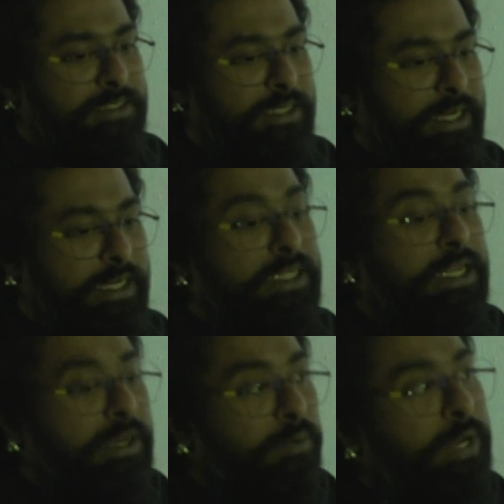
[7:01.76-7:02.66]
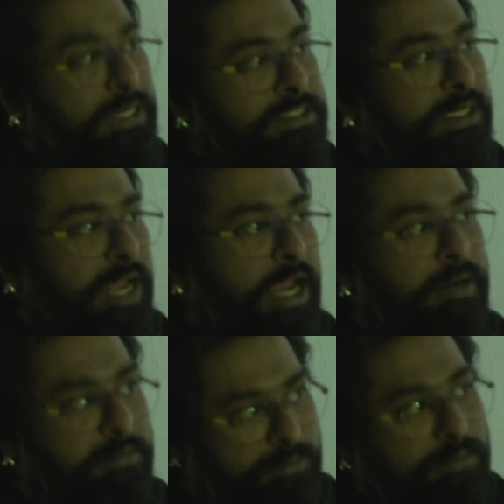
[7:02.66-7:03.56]
in ways that I
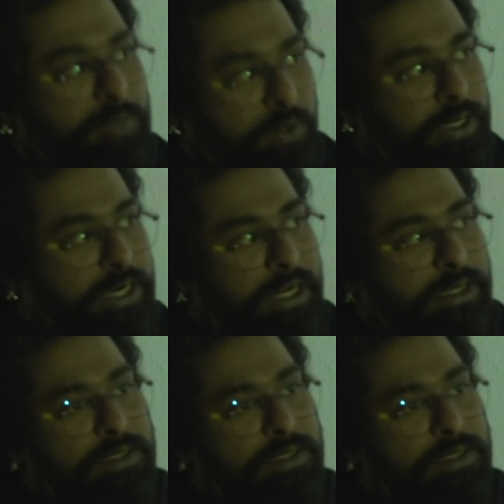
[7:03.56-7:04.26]
am looking at